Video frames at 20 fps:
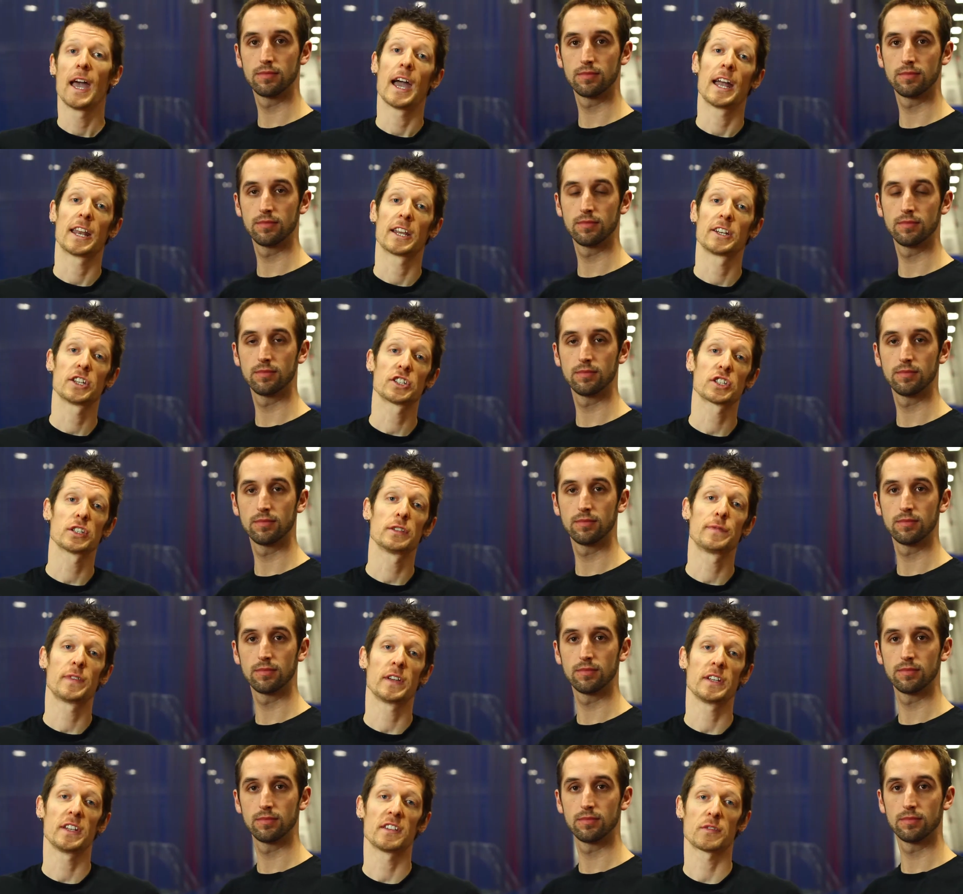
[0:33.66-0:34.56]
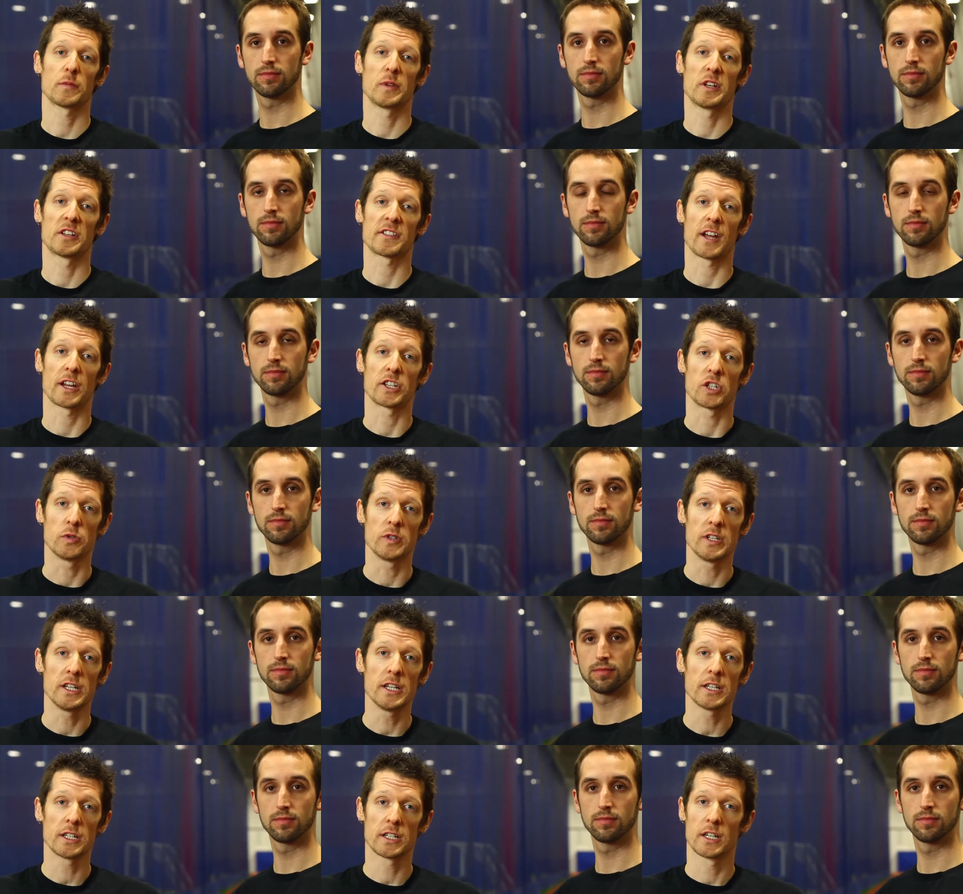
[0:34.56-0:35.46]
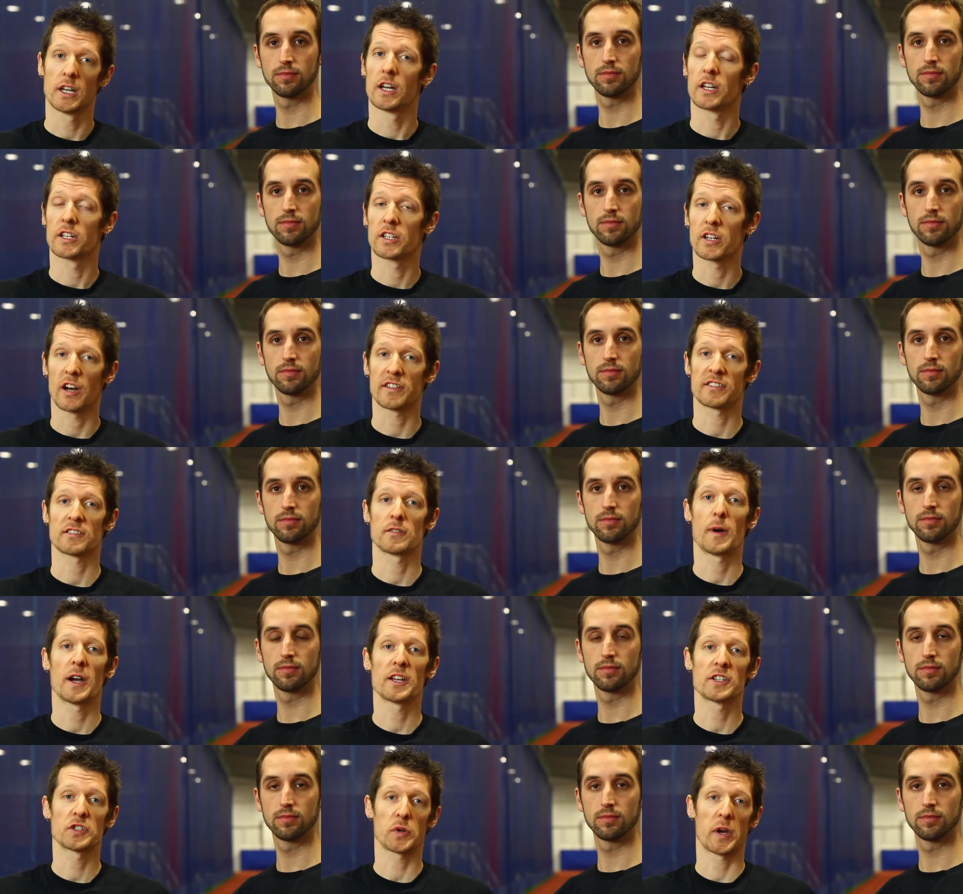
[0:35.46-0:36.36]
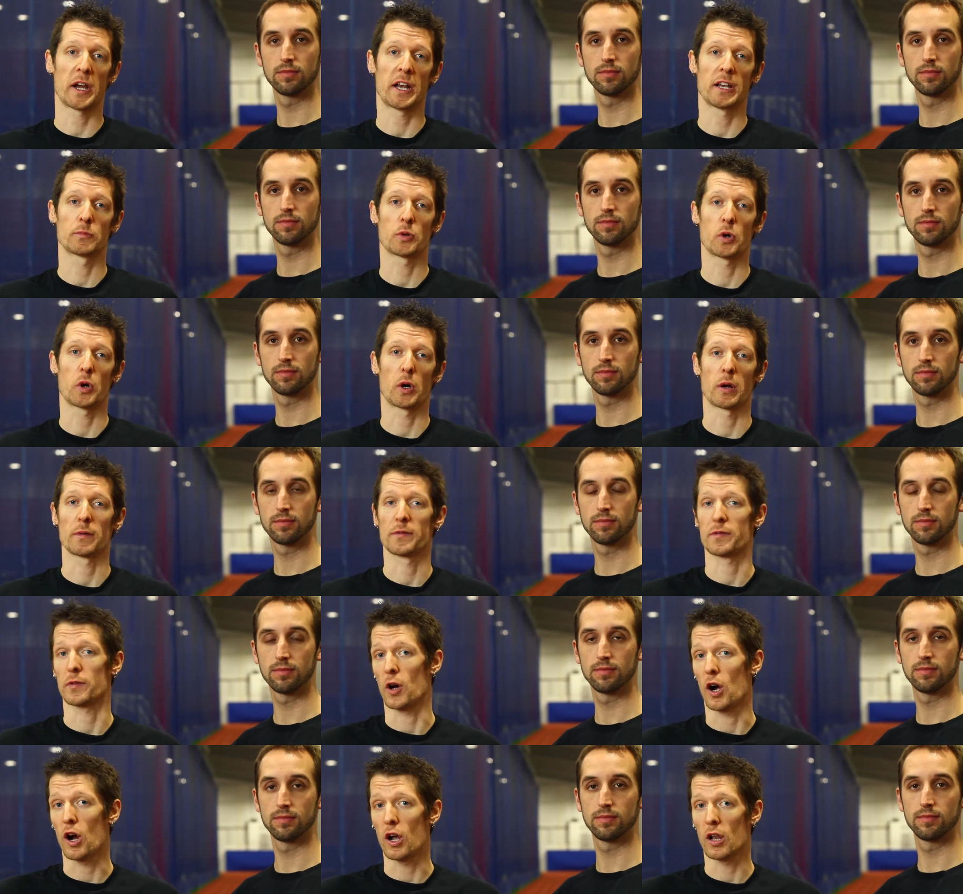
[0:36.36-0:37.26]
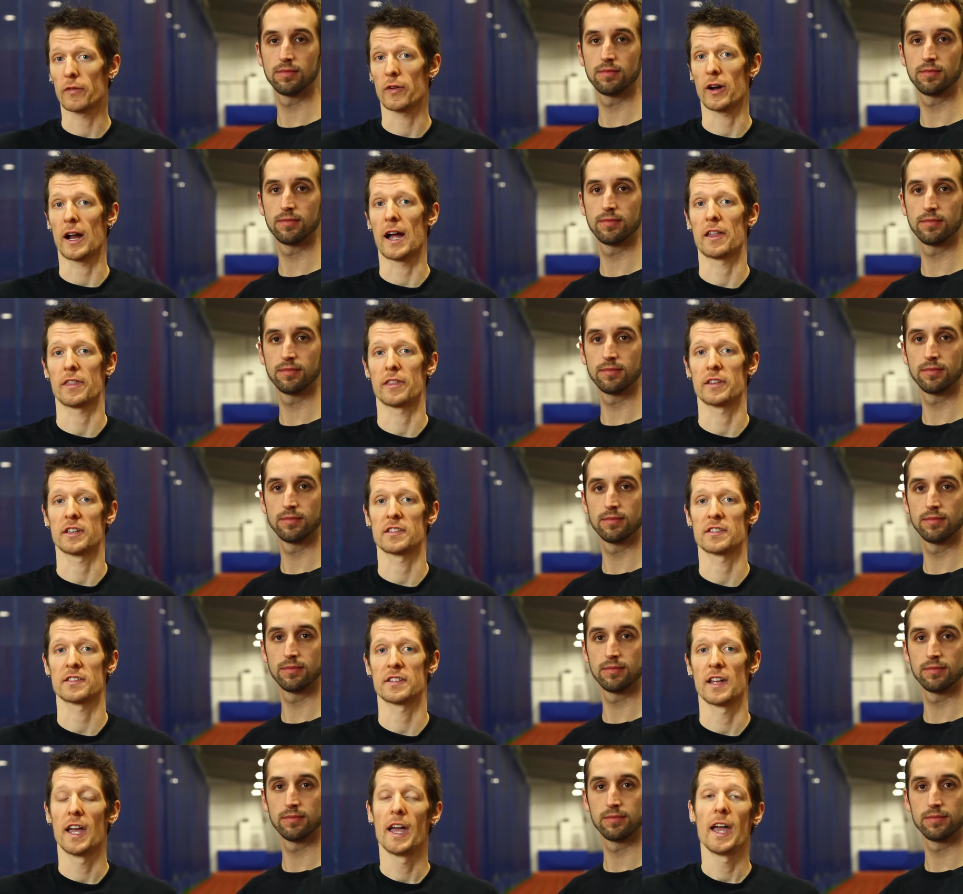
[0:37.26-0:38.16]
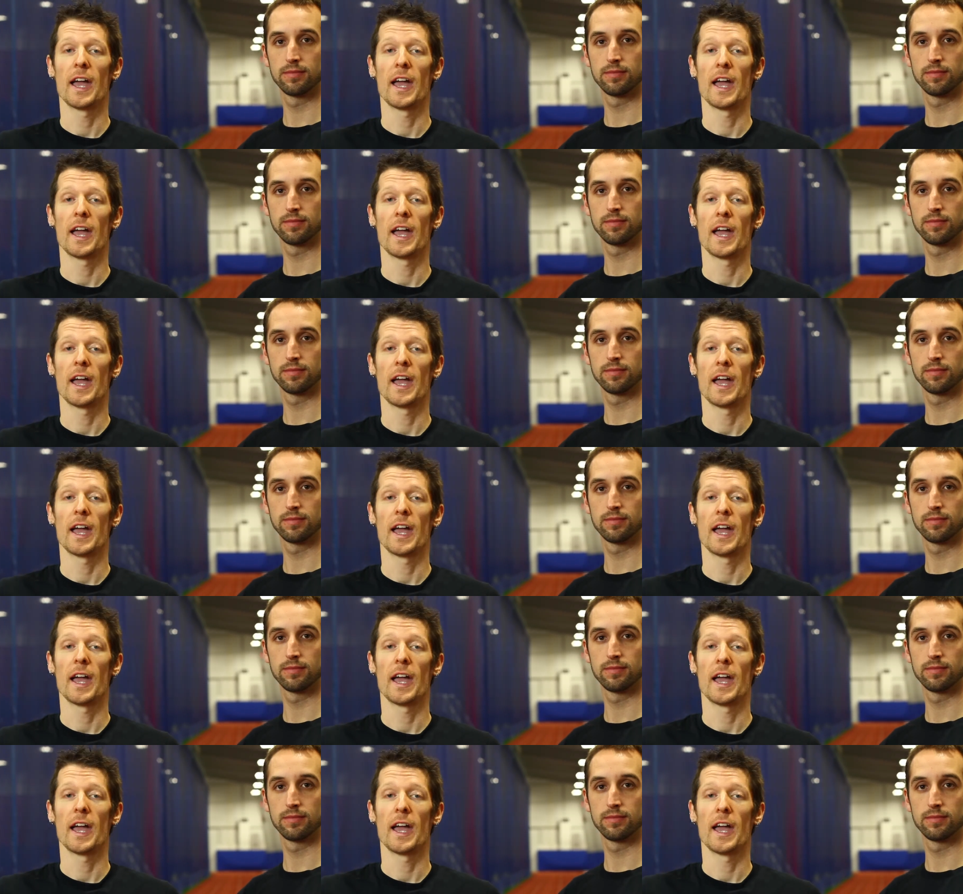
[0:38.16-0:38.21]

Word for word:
Speaker 1: At Ignition Fitness, we design unique, customized training programs for all of our athletes,